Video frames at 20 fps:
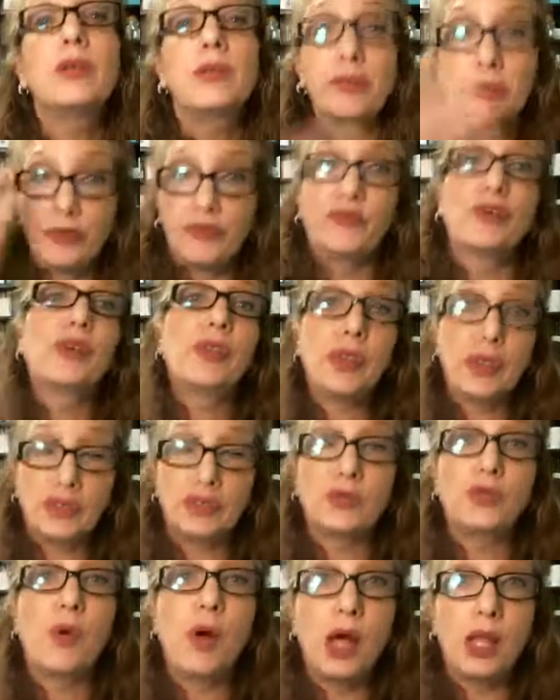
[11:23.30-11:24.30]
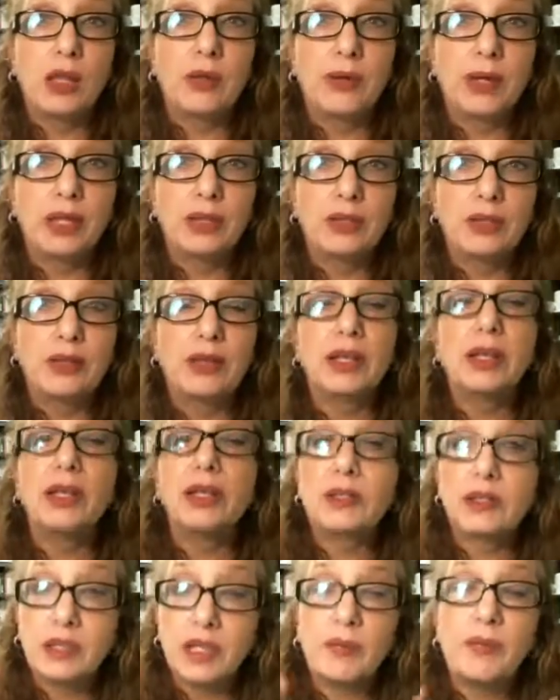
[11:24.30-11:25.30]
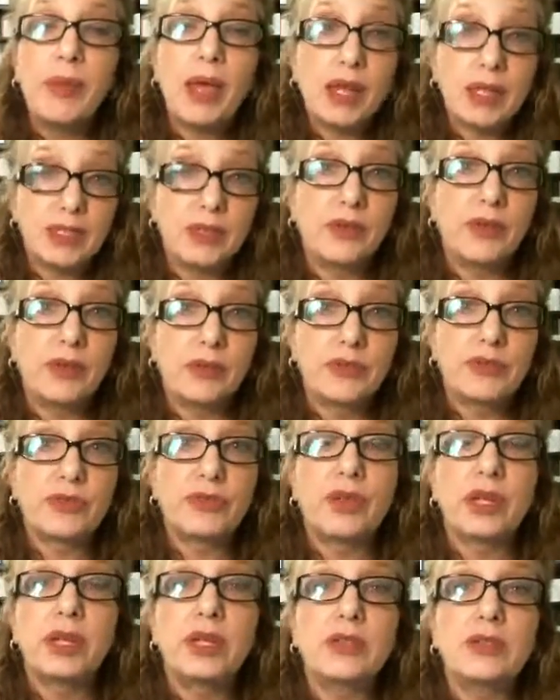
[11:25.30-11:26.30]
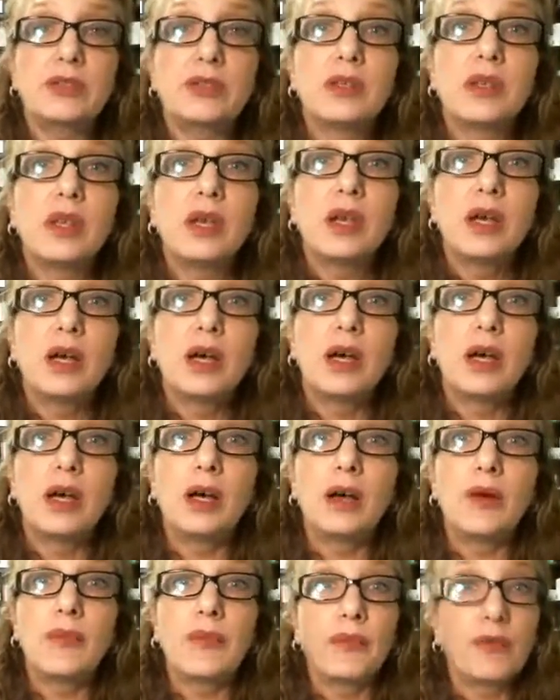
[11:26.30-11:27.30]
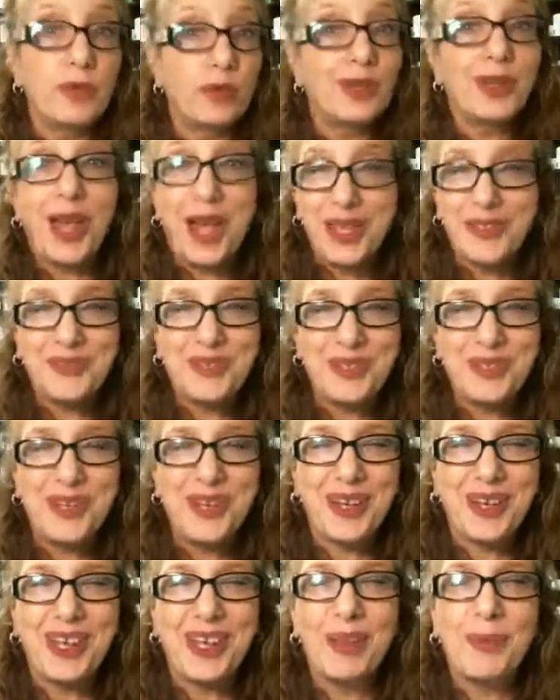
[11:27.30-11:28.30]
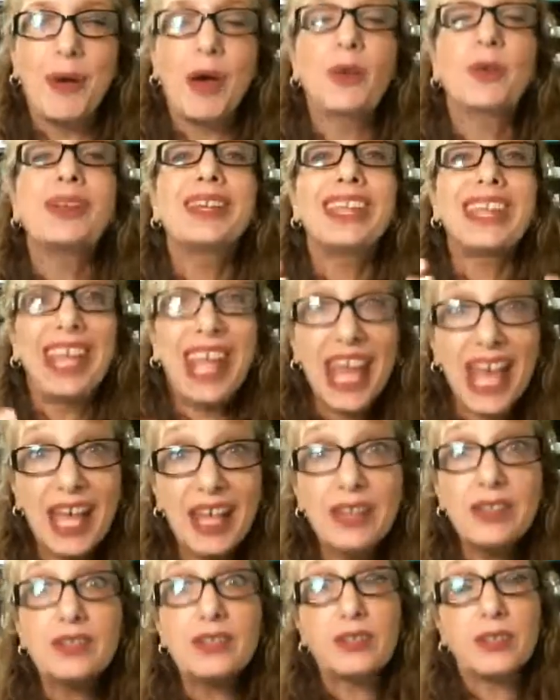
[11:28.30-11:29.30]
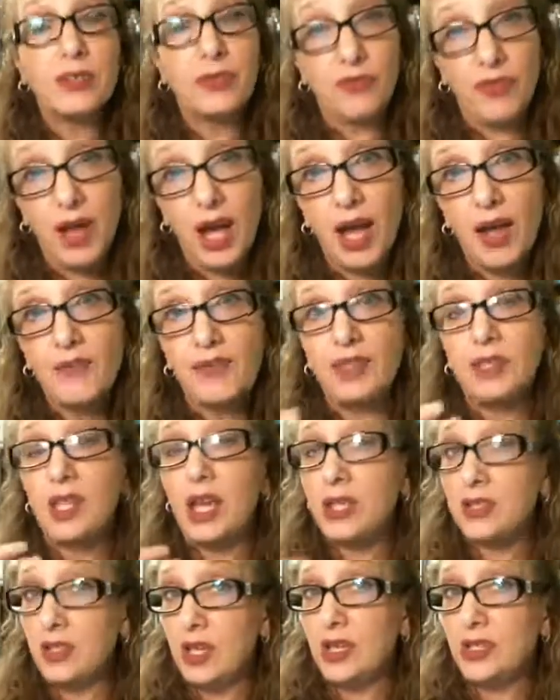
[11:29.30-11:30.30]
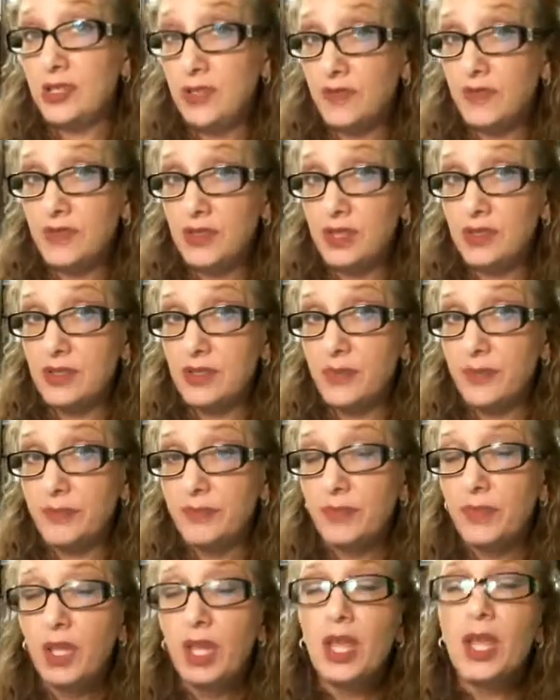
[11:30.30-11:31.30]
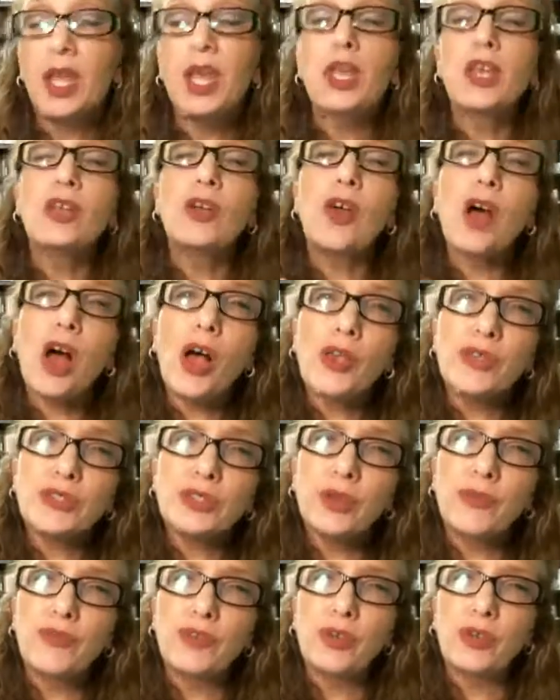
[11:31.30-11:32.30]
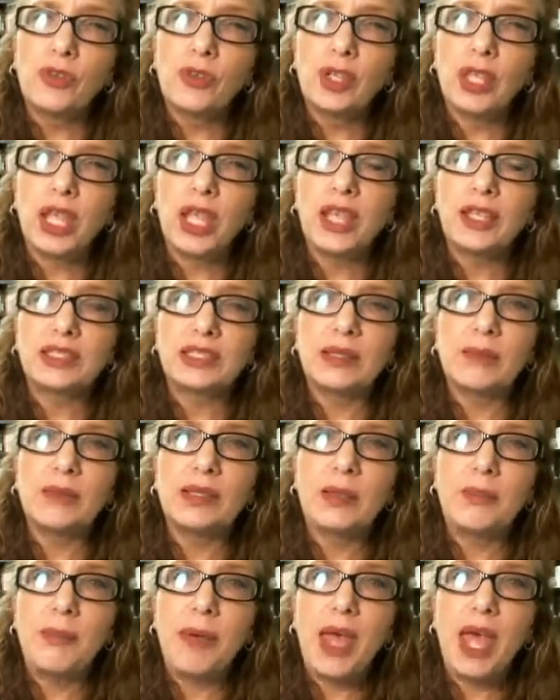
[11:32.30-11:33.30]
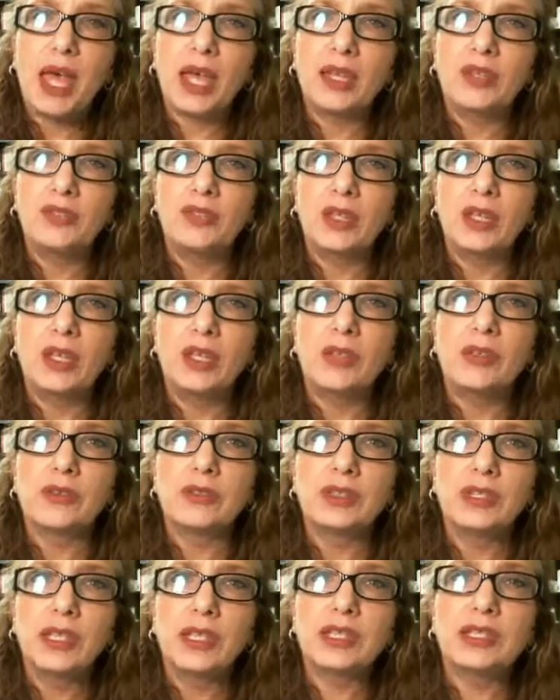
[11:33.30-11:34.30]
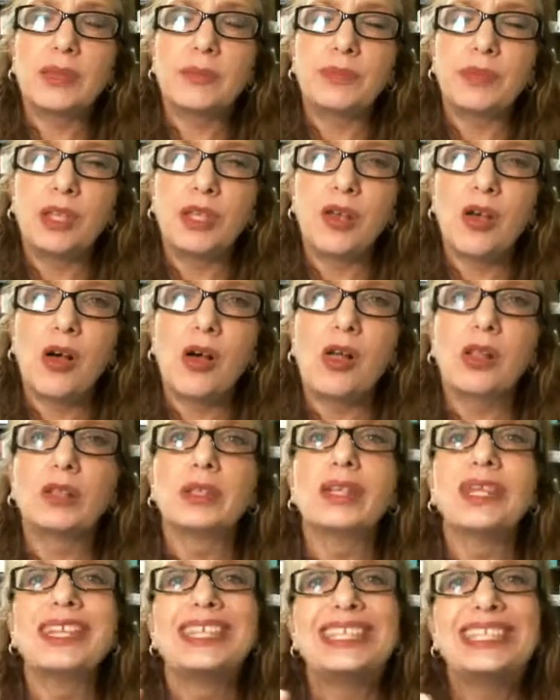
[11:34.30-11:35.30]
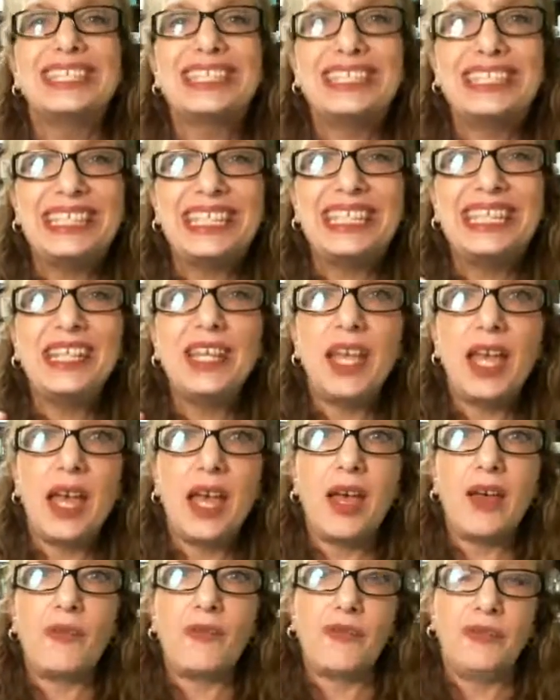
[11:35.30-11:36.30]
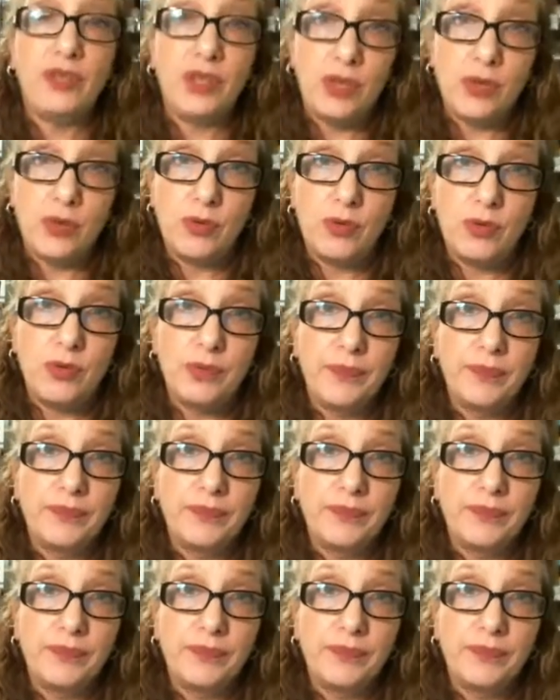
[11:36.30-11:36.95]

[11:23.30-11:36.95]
before they swallow it. All right. And some bacterial strains, good guys we're talking about, can survive the digestive system. You're also, if you're looking at some of the packaging, you'll see something called CFU.